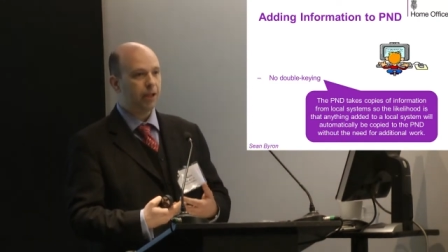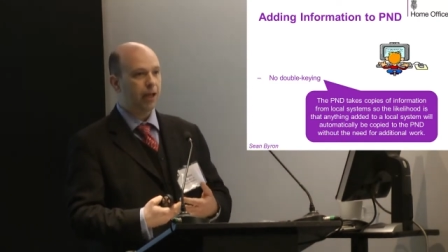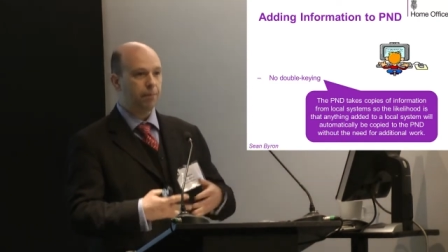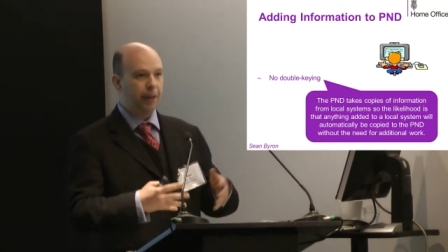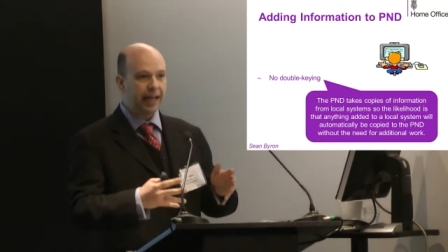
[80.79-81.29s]

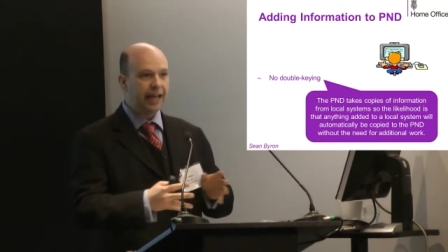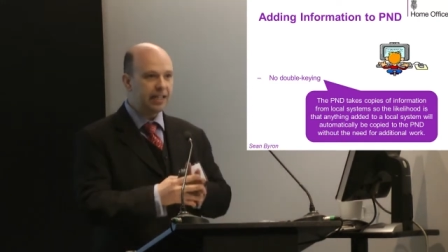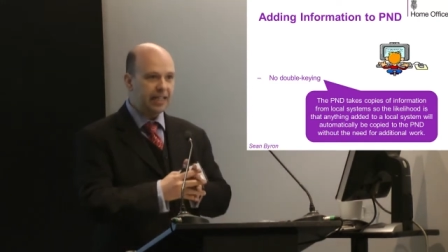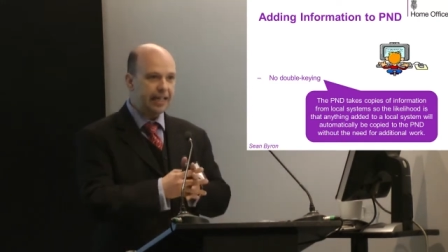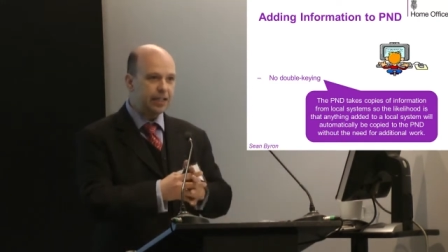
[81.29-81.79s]
And
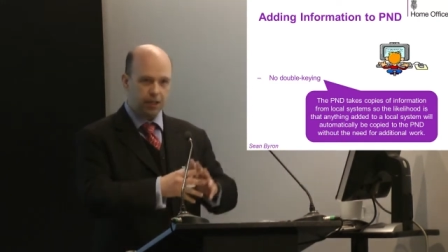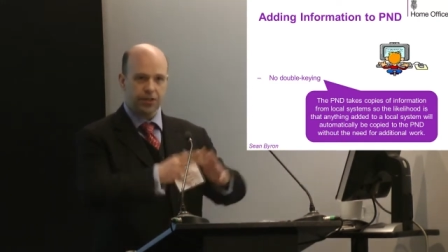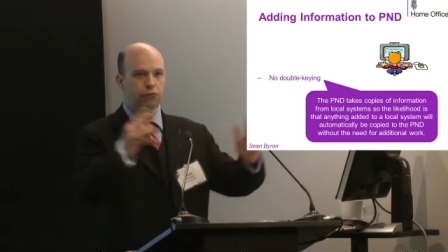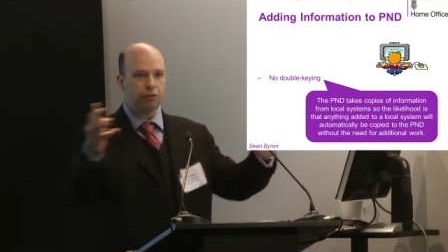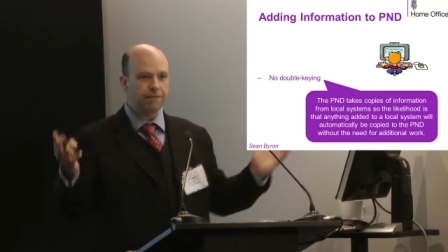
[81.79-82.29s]
P&D
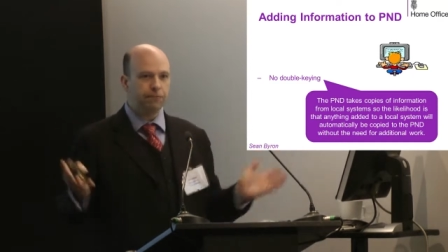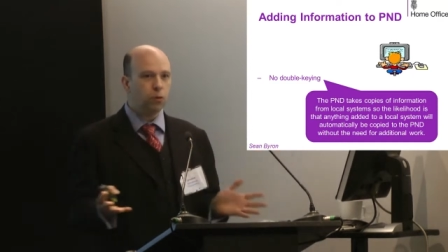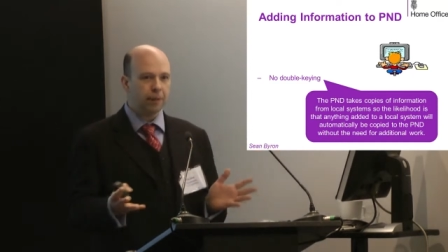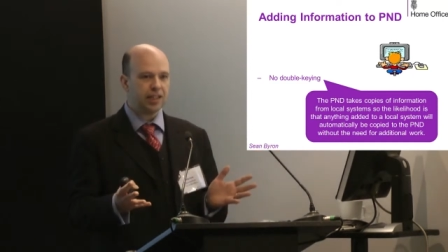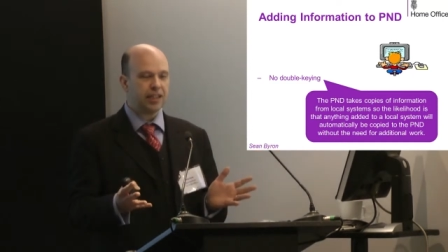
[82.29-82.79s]
does the
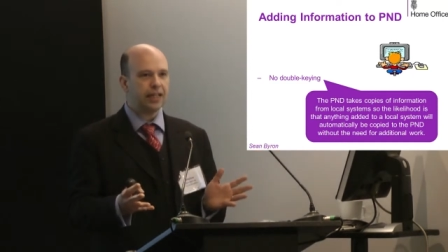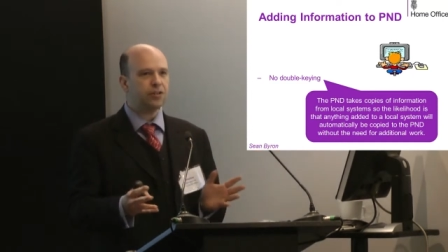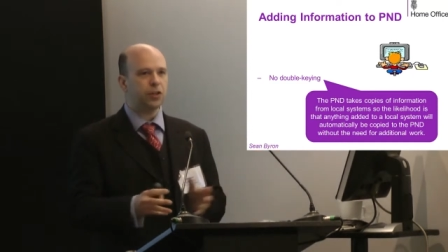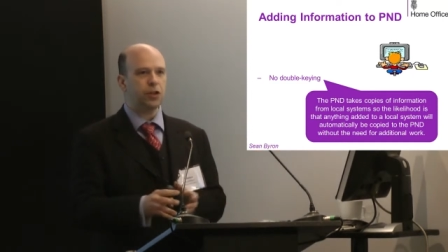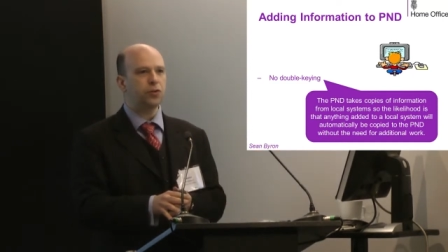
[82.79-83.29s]

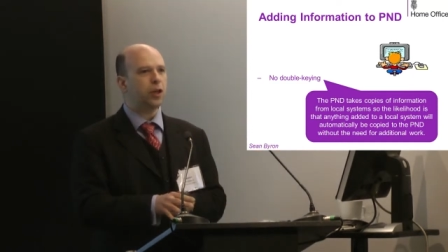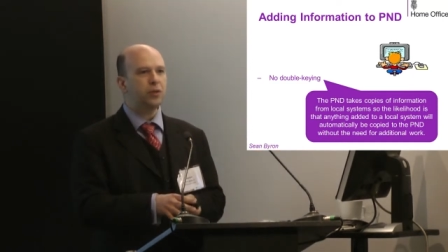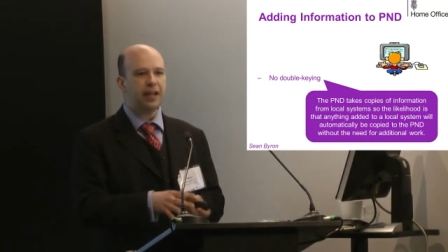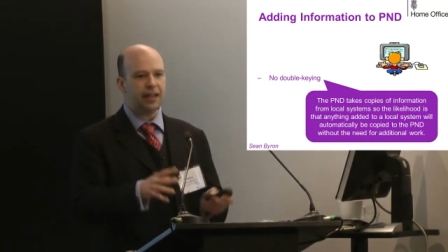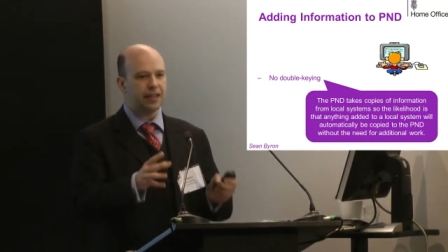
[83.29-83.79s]
reformatting, so you
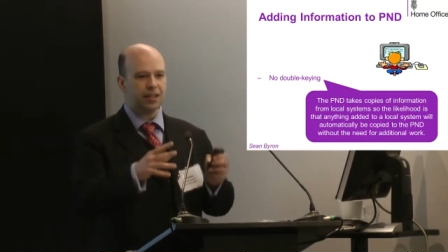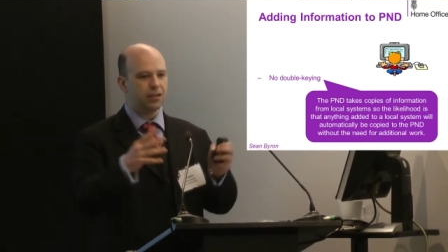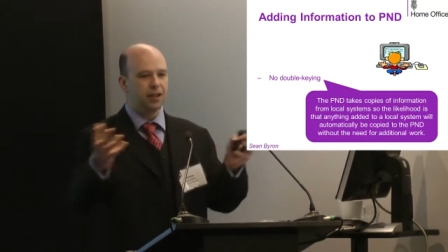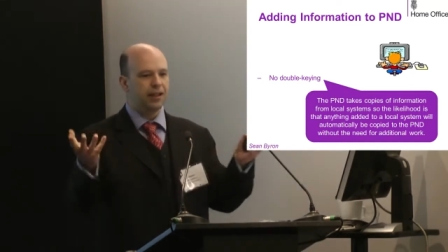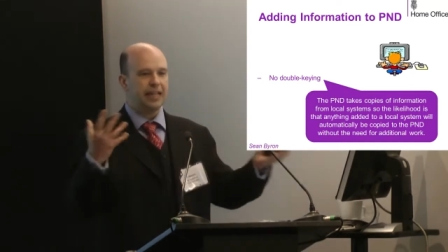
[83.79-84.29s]
don't get
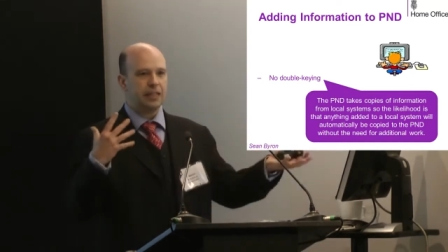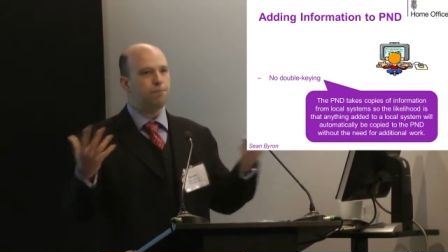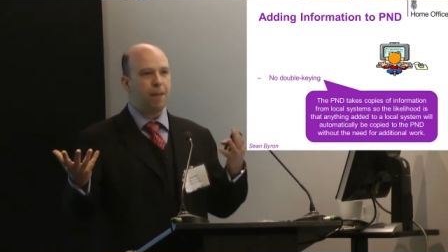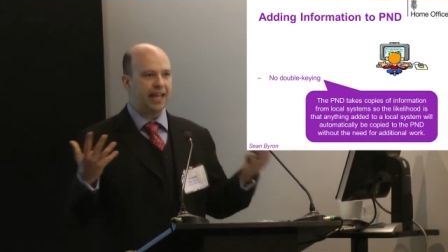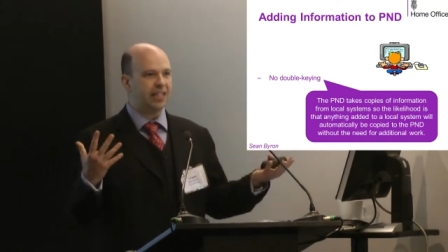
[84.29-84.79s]
this
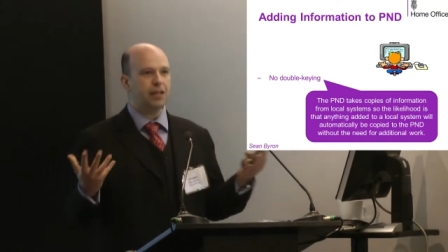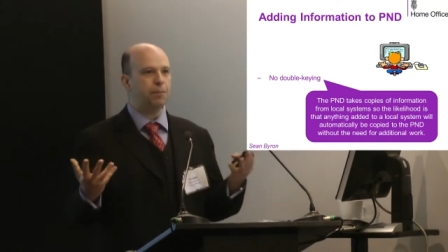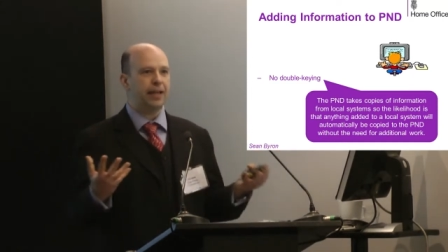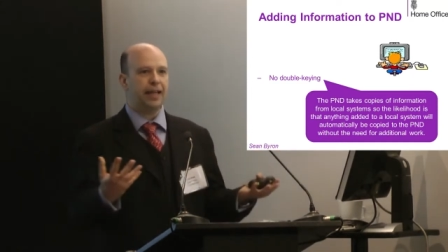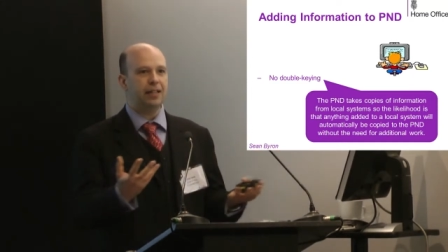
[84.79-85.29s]
mess in
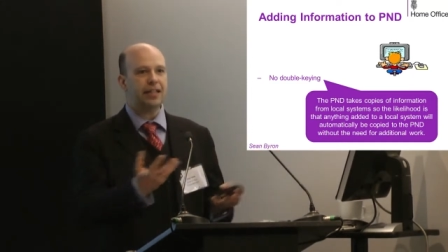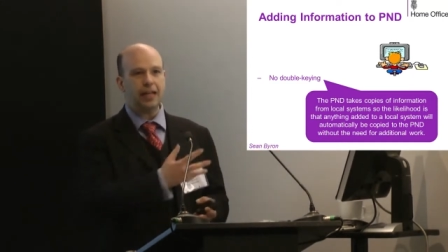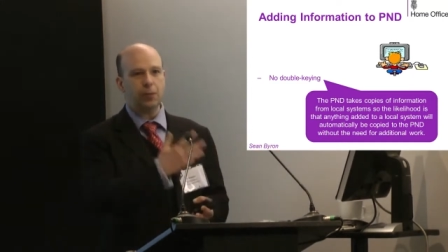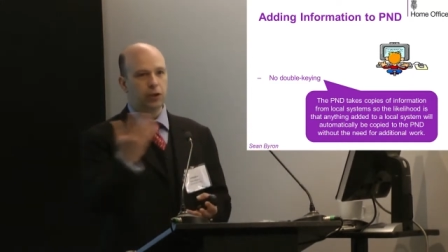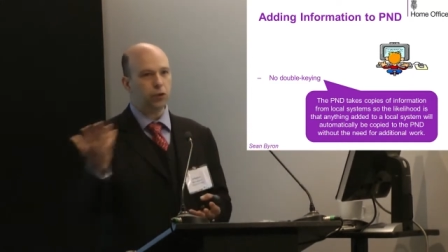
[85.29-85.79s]

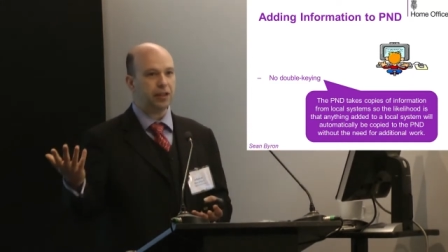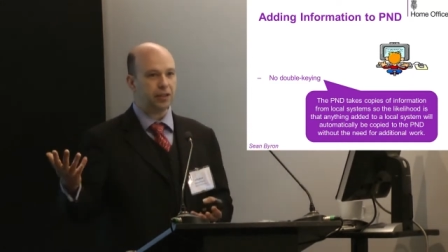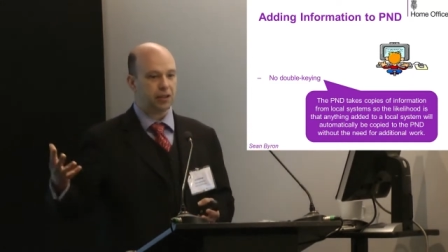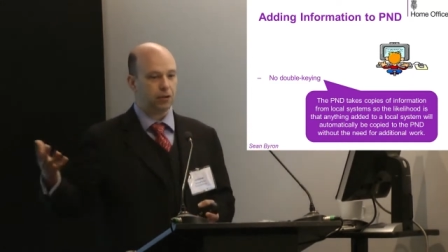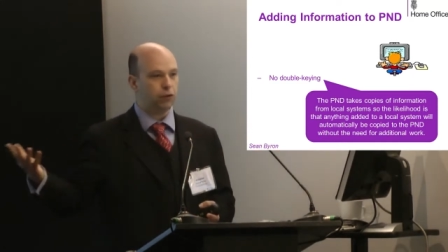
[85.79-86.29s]
P&D when you're looking
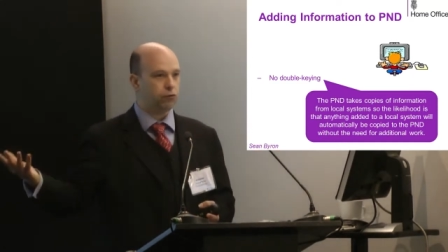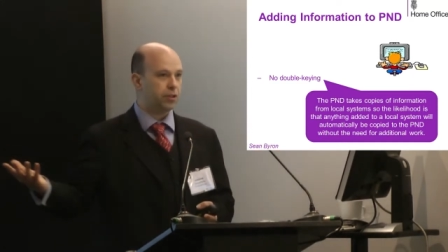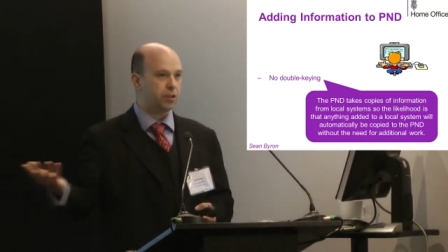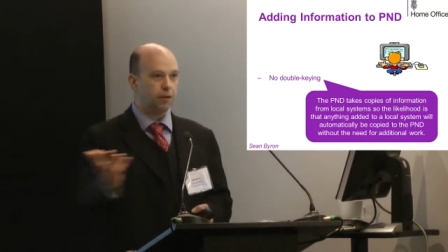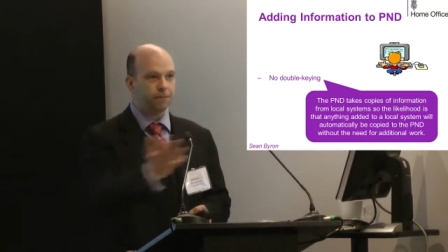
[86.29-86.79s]
at stuff,
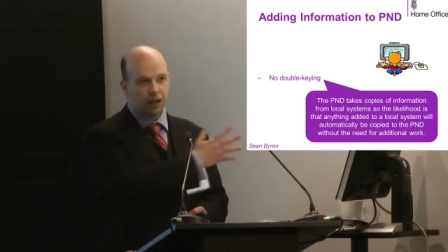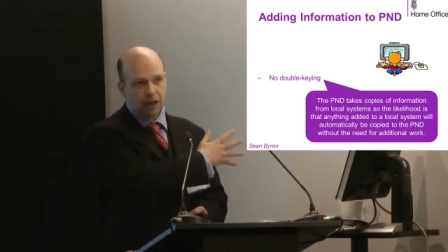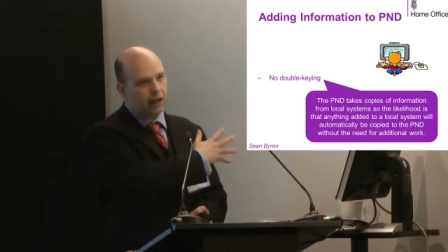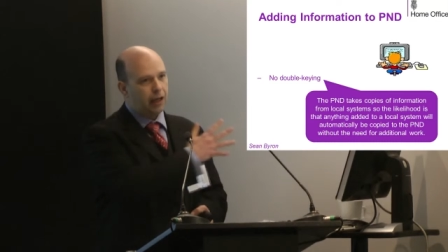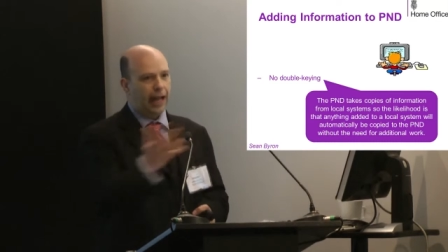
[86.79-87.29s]
across stuff.
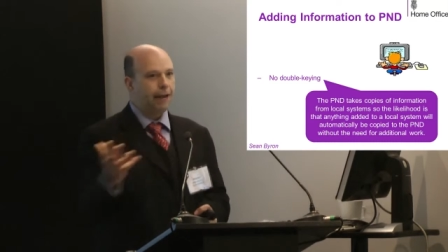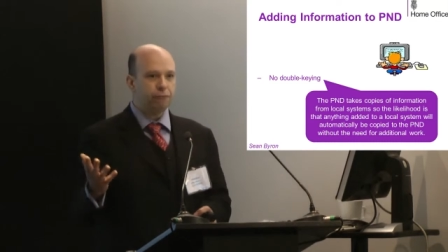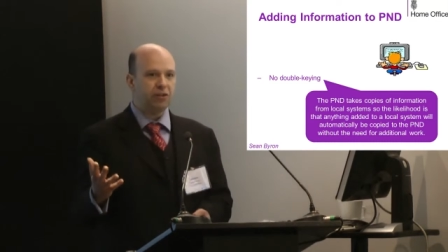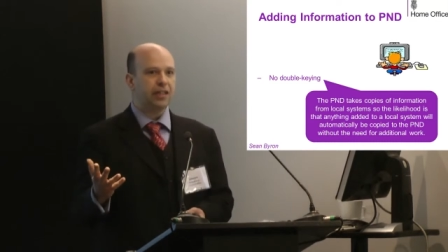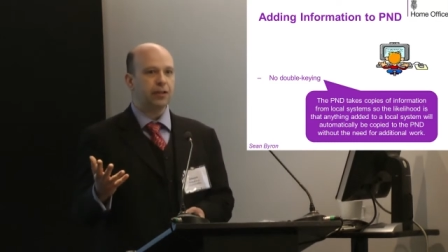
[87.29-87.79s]

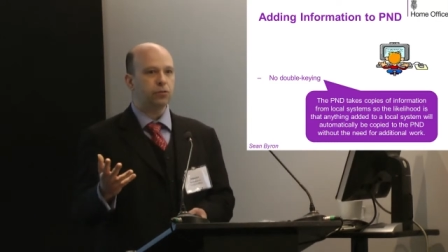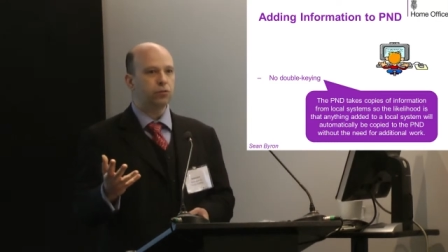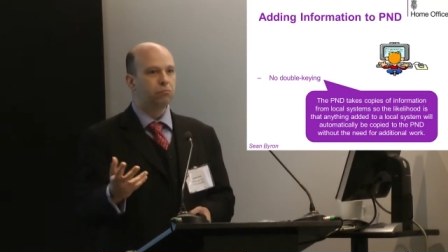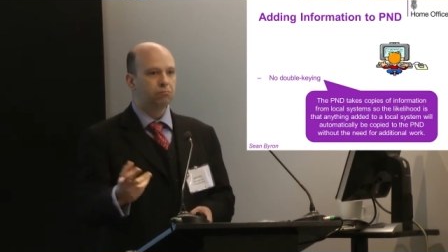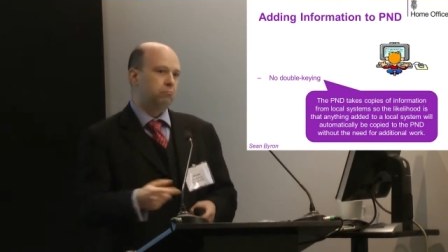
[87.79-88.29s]
Every single